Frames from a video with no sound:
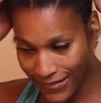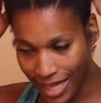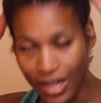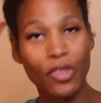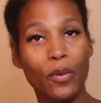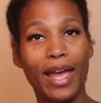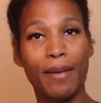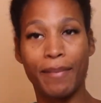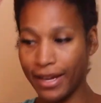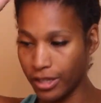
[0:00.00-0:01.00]
another way I
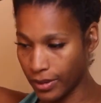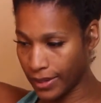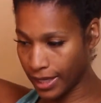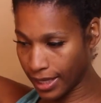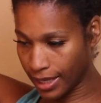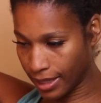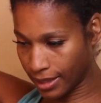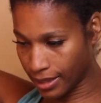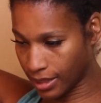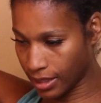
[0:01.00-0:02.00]
might do it
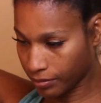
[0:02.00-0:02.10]
is